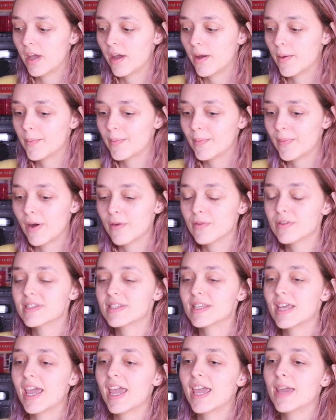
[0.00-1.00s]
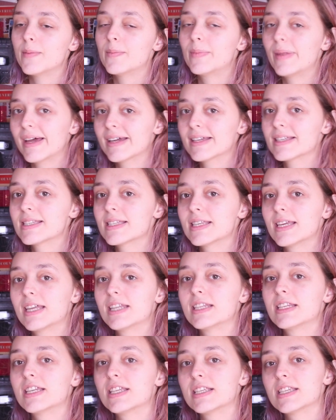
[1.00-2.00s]
I would say Black
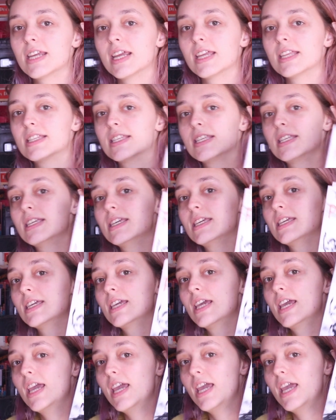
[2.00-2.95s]
Sun, Jade City,